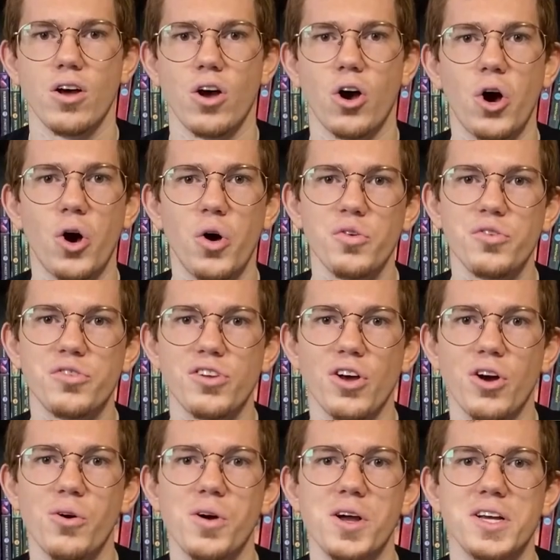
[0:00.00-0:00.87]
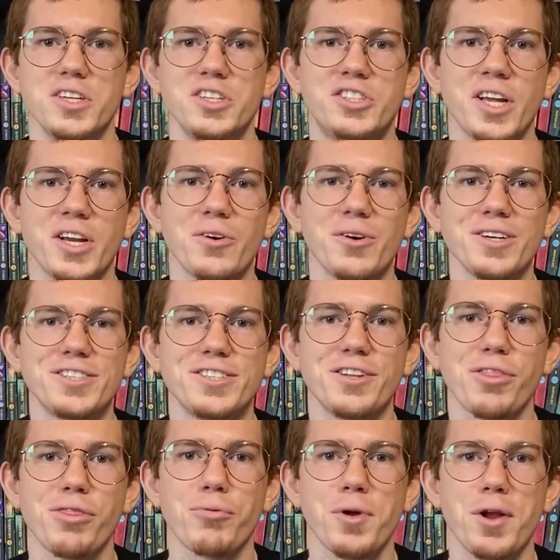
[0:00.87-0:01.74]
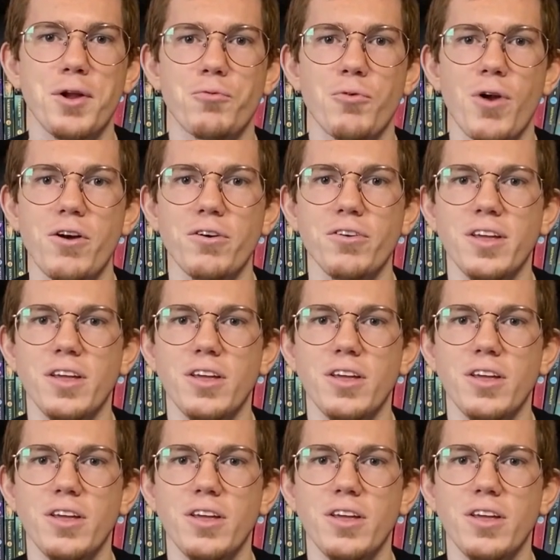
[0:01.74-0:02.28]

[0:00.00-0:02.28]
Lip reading: Also, Generation 3 rarely